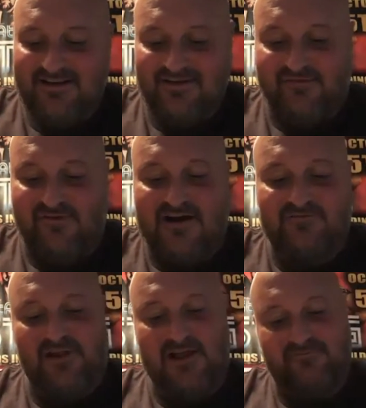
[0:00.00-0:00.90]
the
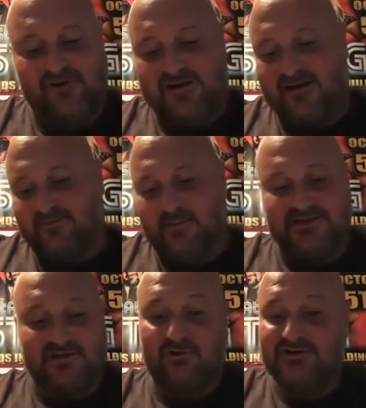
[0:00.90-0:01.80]
Firefly Funhouse
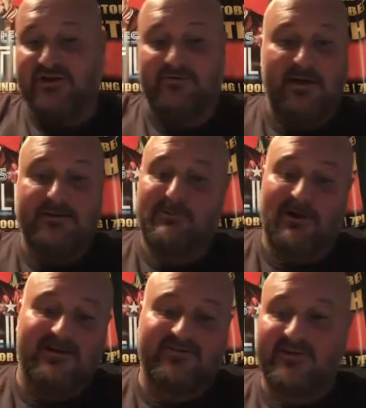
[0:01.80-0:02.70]
match, I've watched everybody
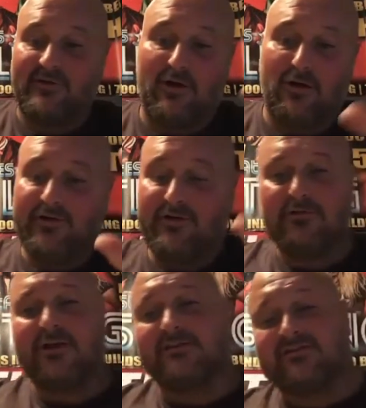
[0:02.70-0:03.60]
praise it. Oh, you don't get the